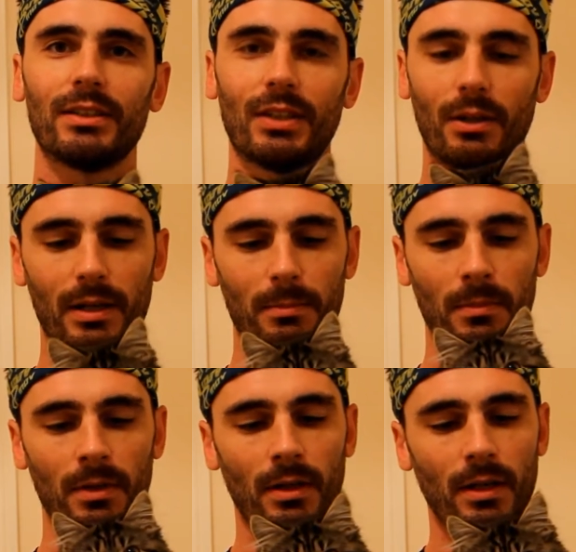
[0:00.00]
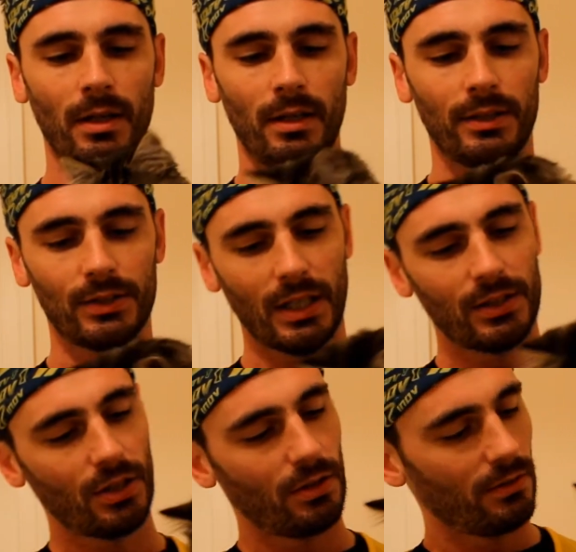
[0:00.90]
So stay
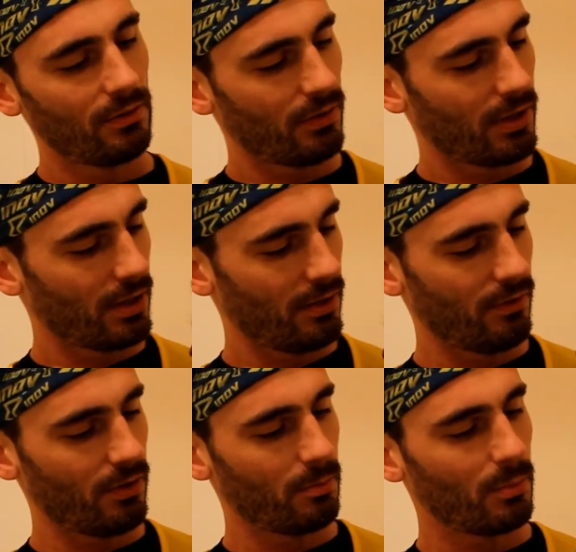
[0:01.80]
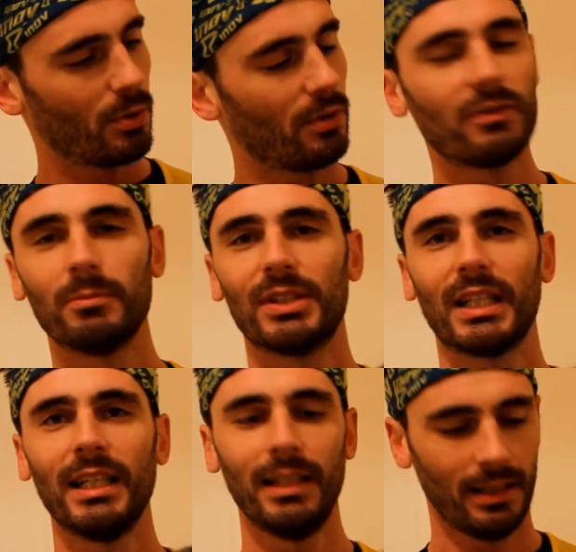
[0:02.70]
tuned for more from
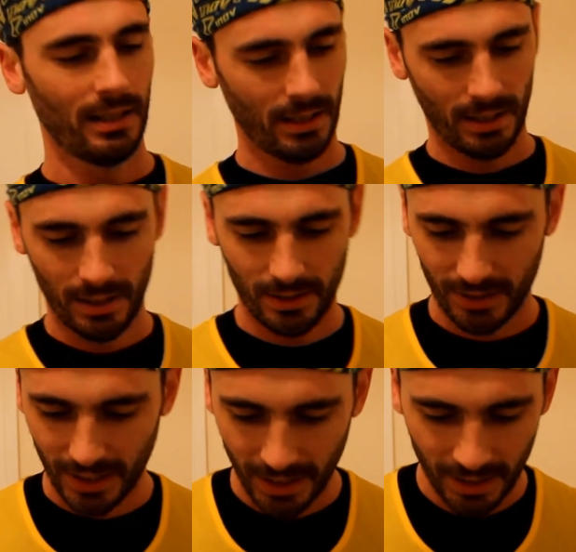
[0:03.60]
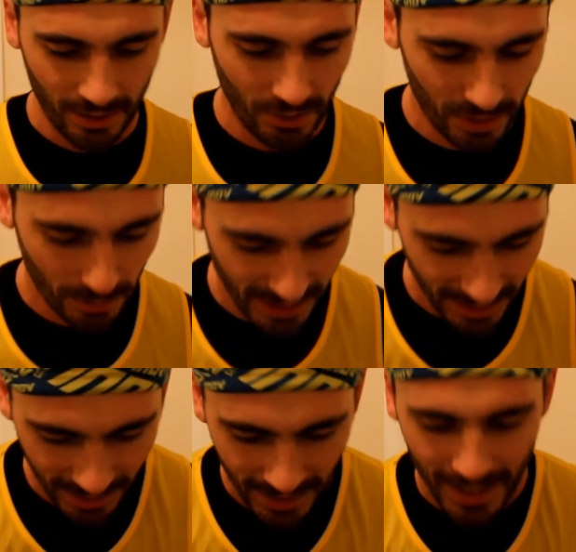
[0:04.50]
Ziggy. Okay, on your way.